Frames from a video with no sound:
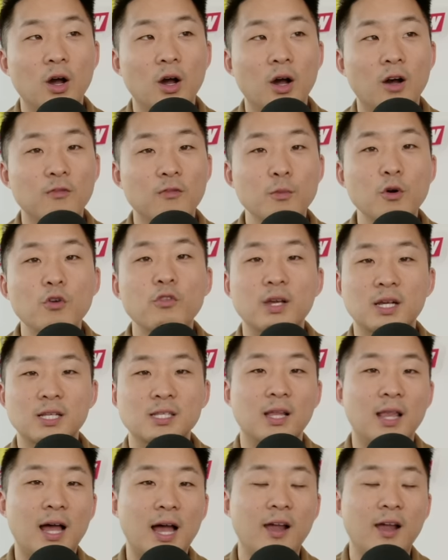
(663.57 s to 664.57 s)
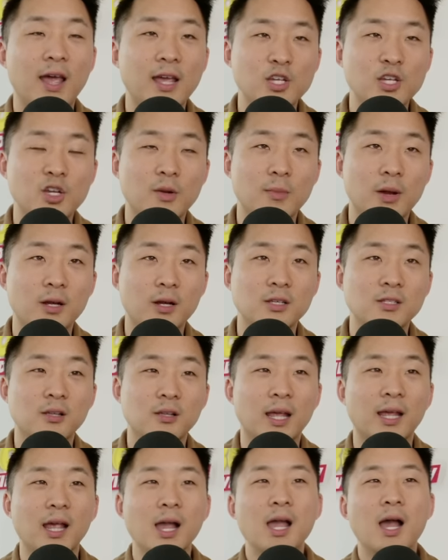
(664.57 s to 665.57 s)
of moving because a lot of Asian Americans are
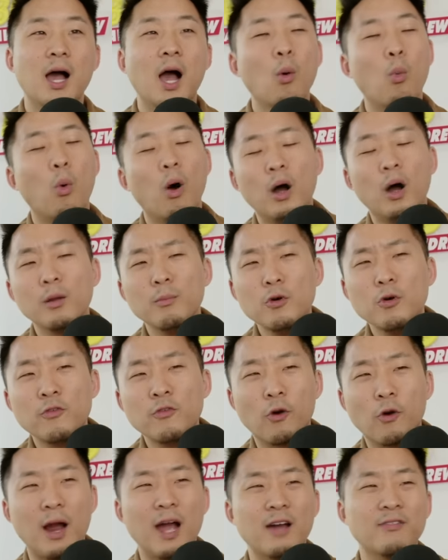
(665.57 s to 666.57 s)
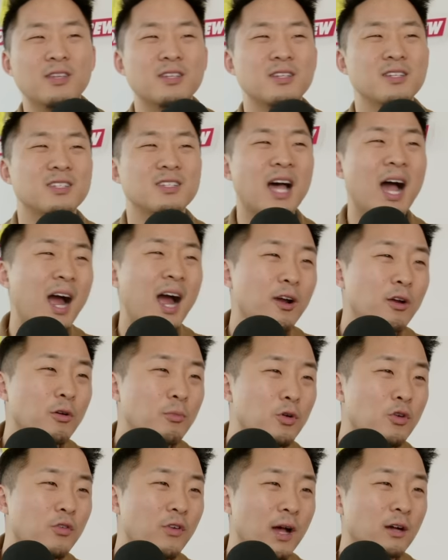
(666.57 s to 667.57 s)
like, I want to move or I have the desire to
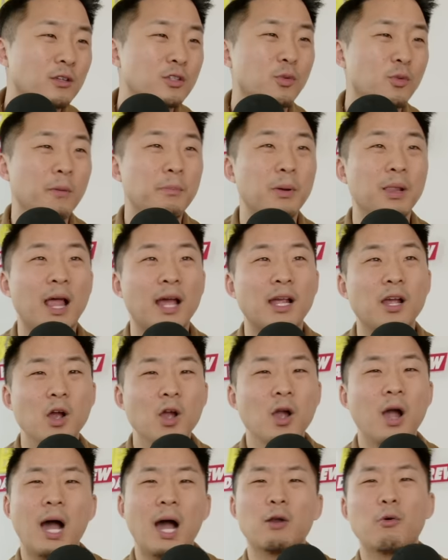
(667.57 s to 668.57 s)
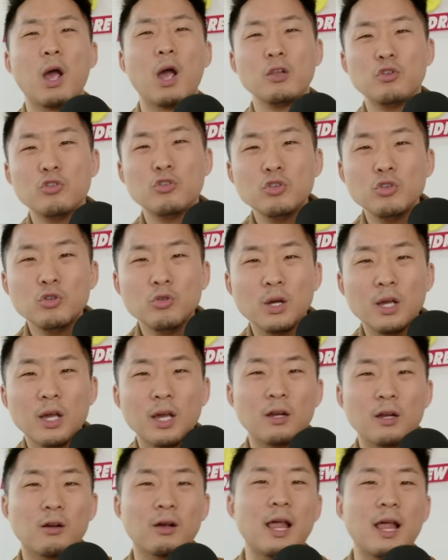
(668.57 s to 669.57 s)
right. move elsewhere, but like, how do I do
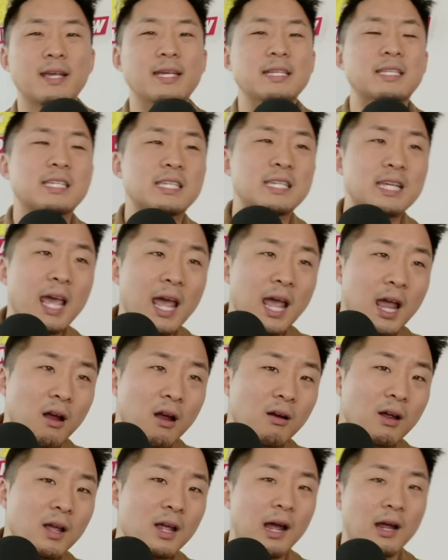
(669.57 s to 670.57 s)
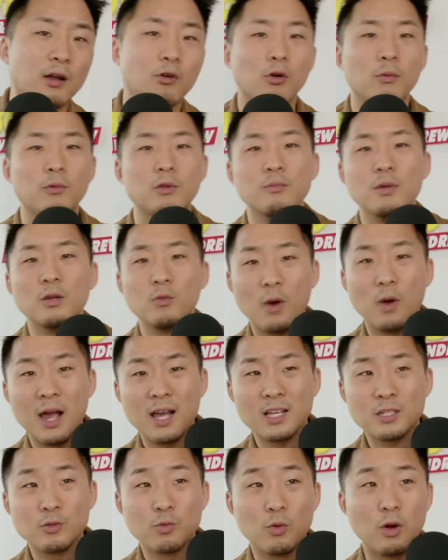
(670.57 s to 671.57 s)
it? Or like, it's scary. I grew up in the
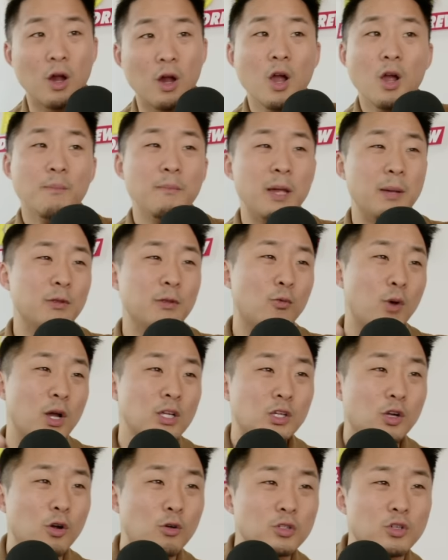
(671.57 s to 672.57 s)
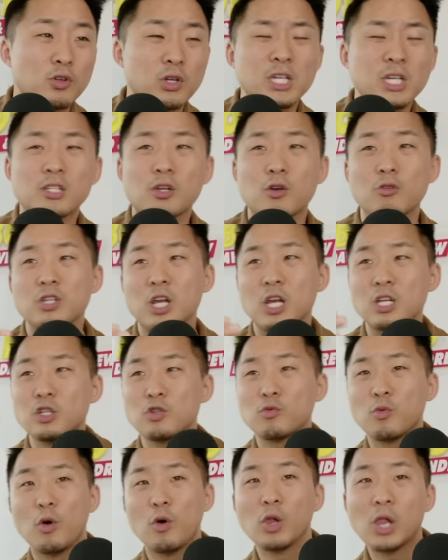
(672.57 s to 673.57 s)
Midwest. What maybe the West Coast or East Coast
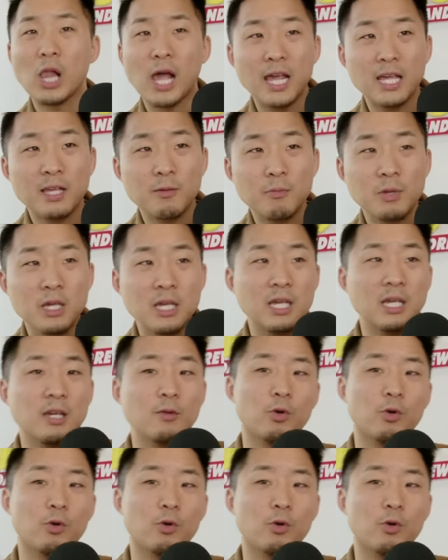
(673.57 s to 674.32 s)
Asians won't like me.